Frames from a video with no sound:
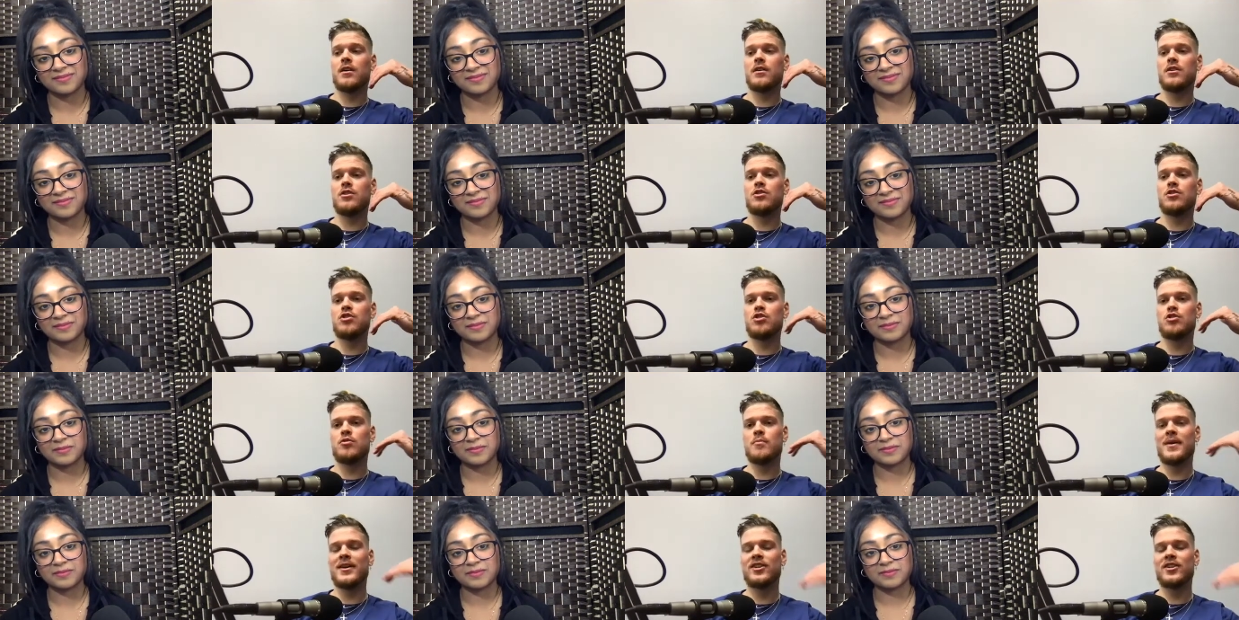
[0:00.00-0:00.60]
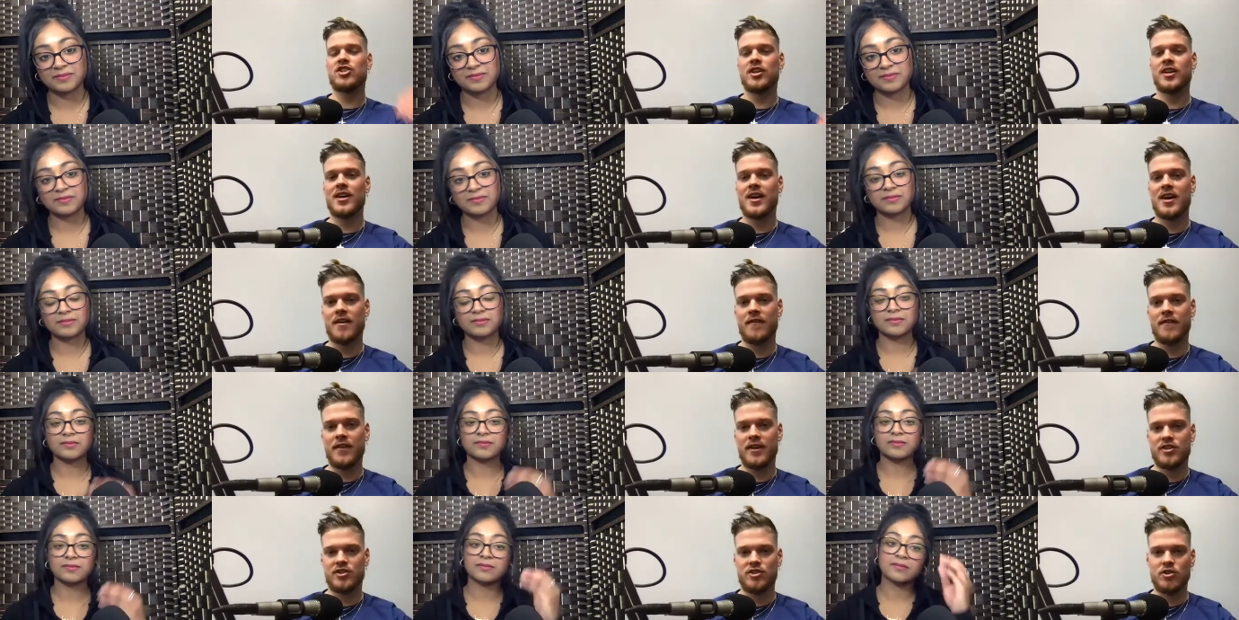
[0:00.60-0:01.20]
Speaker 1: you, you mentioned kind
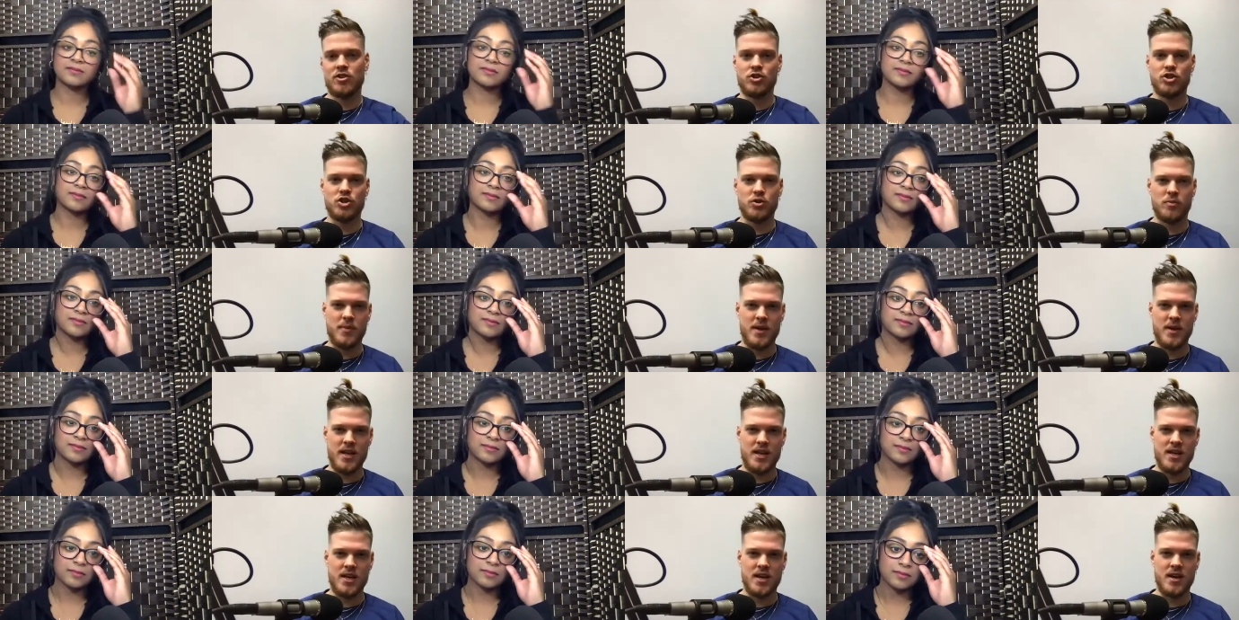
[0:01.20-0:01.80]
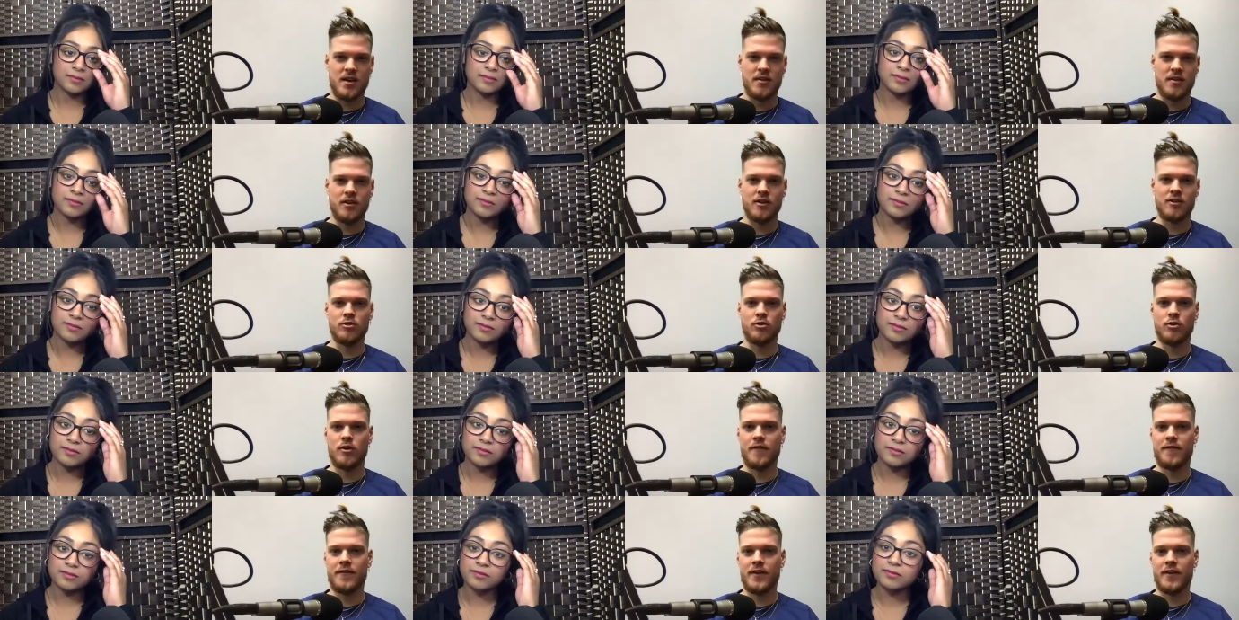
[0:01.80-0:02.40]
of like social media and the
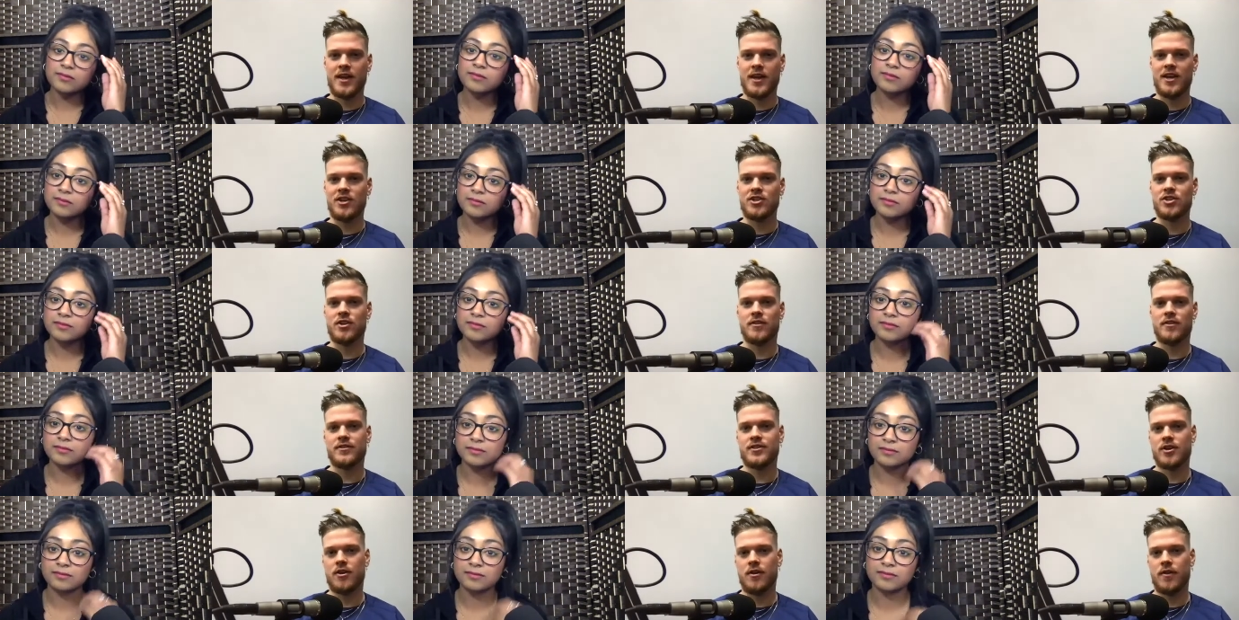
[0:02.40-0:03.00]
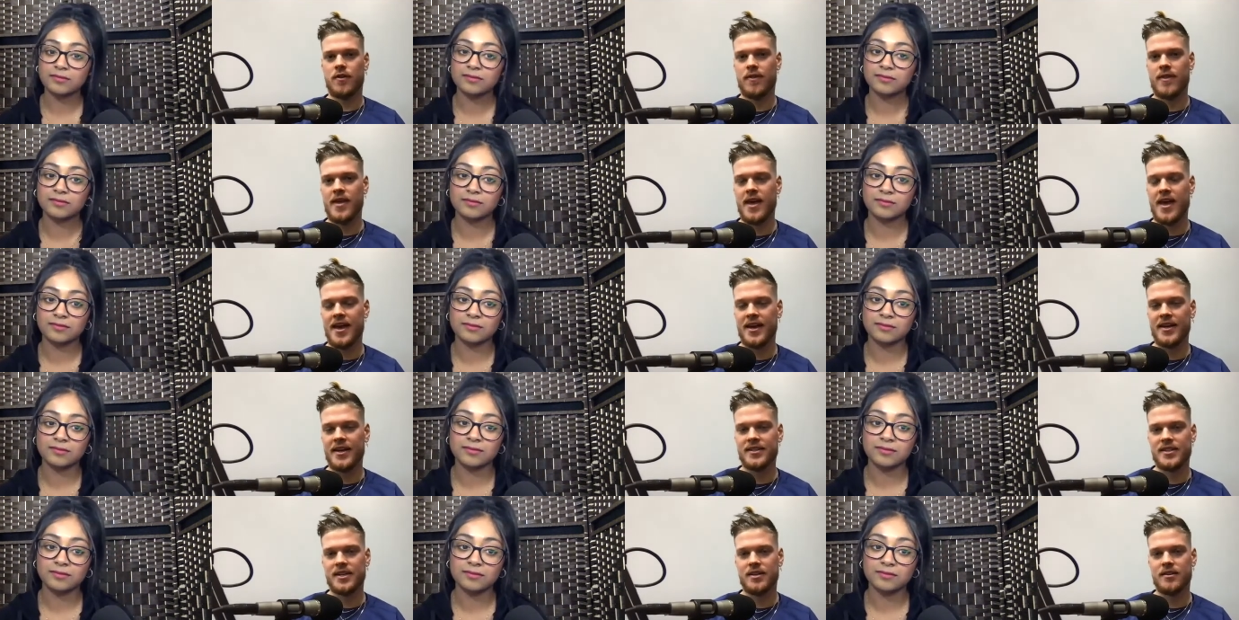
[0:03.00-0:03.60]
glorification of certain
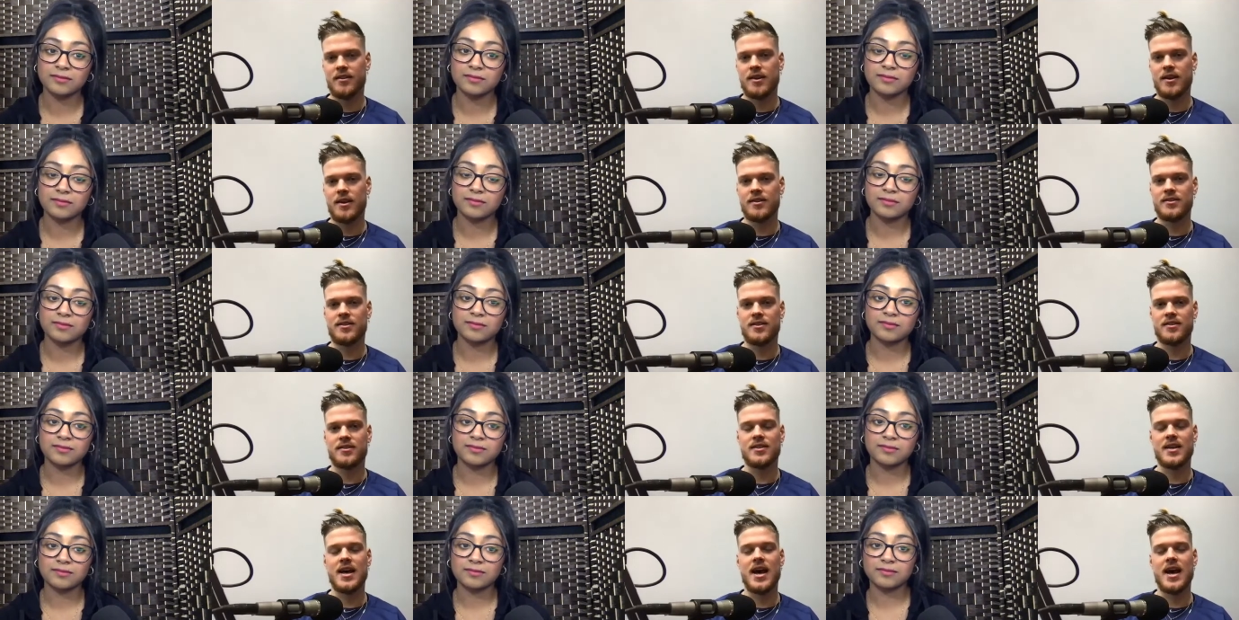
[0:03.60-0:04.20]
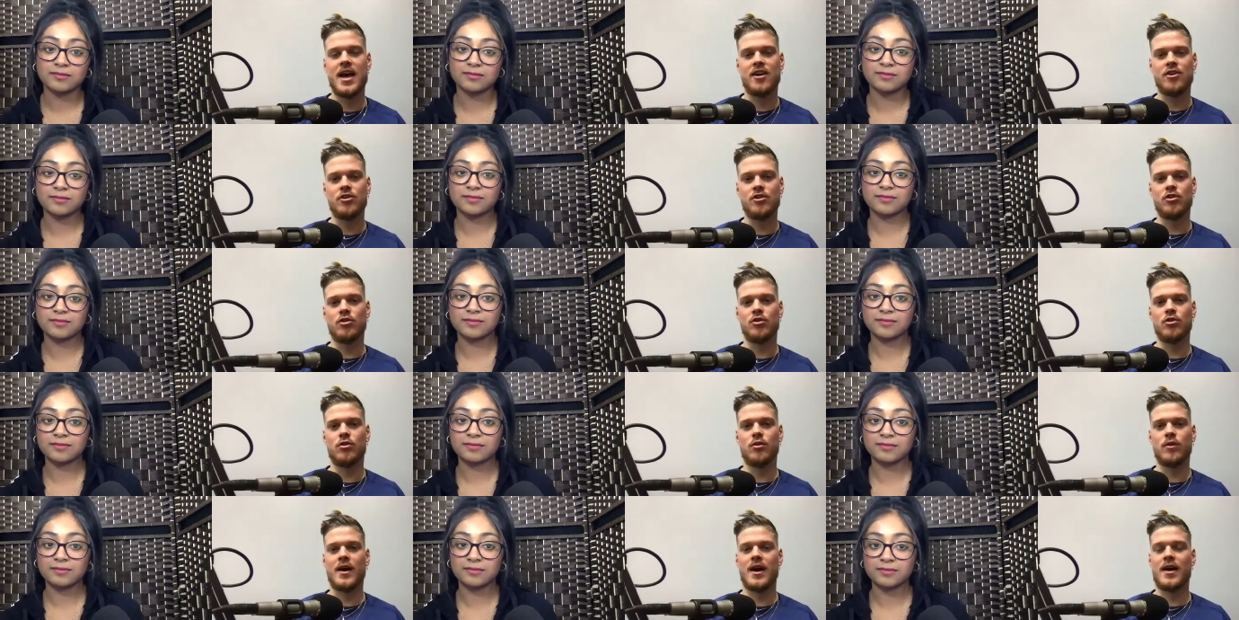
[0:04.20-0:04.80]
things and, and
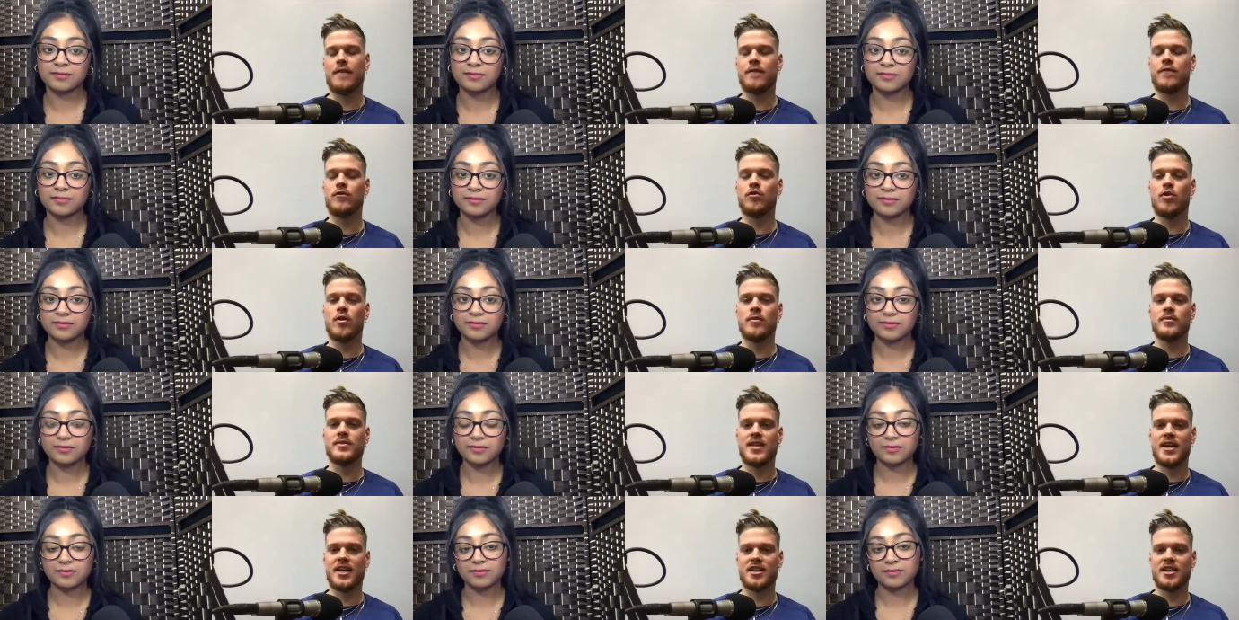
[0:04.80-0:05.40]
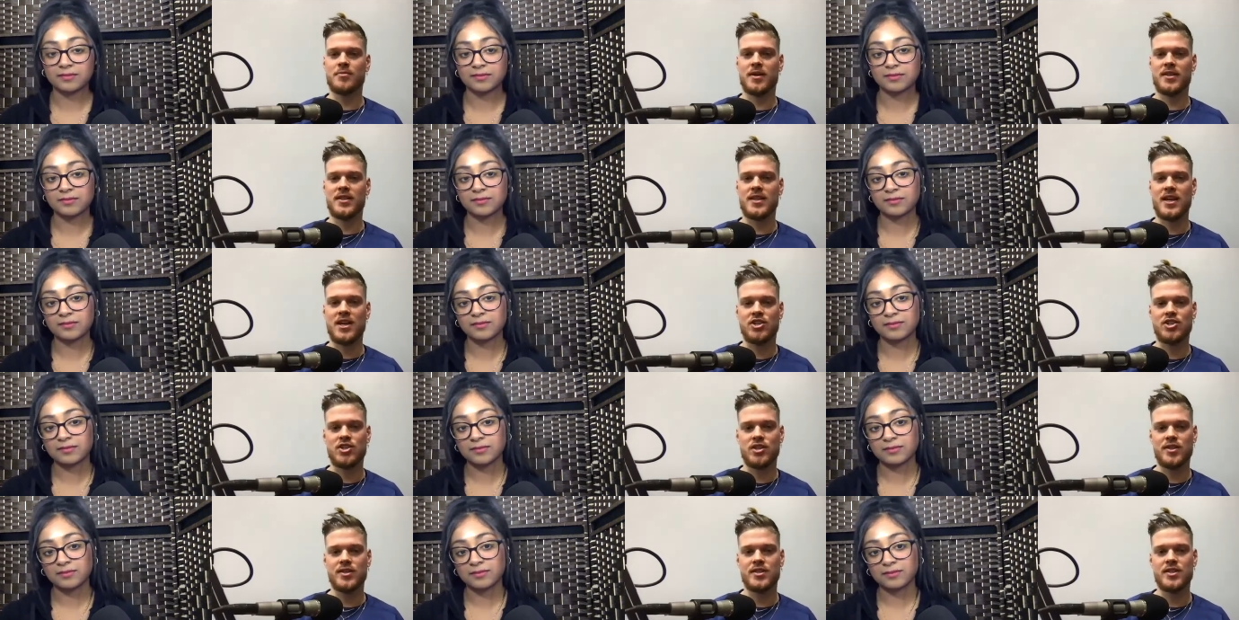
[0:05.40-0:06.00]
societal kind of norms and
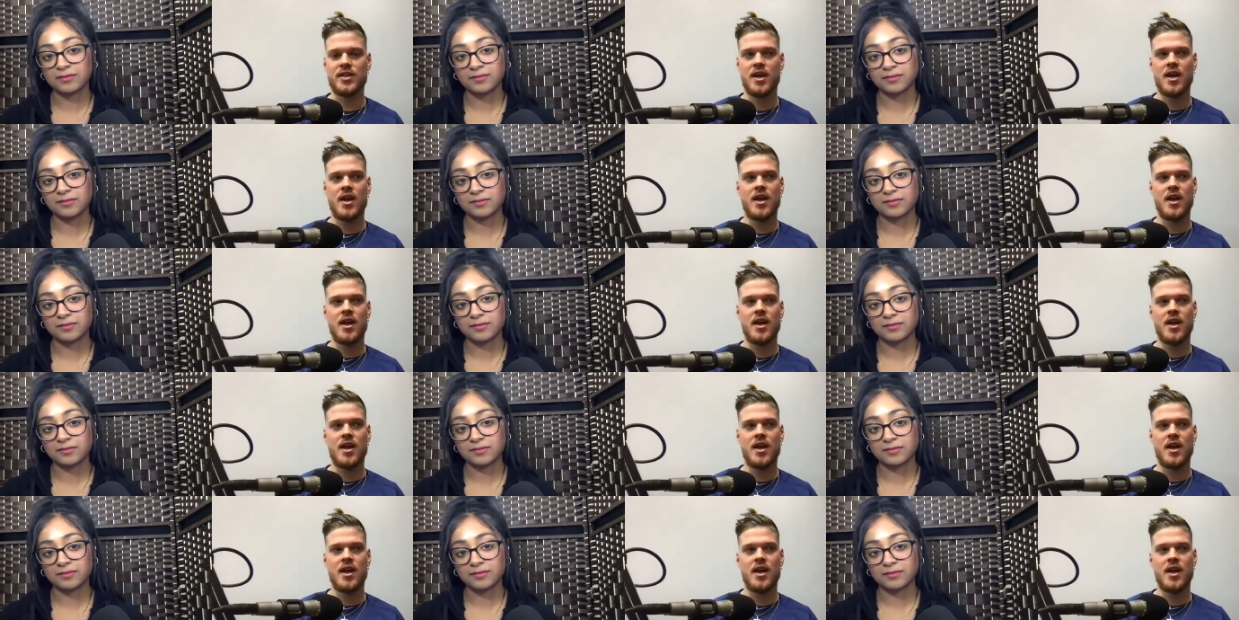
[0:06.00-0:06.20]
expectations.